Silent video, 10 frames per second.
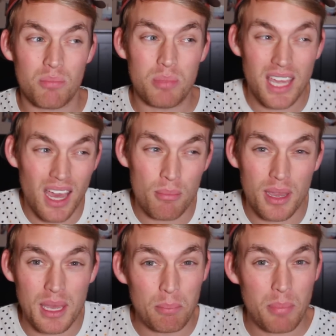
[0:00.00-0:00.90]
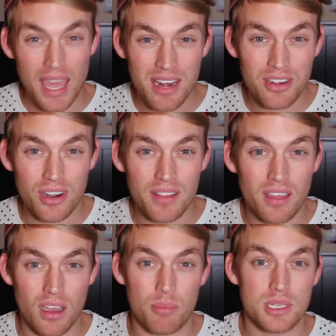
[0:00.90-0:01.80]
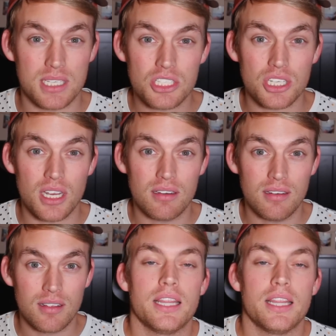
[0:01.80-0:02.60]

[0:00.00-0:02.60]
become a competitor in the competition.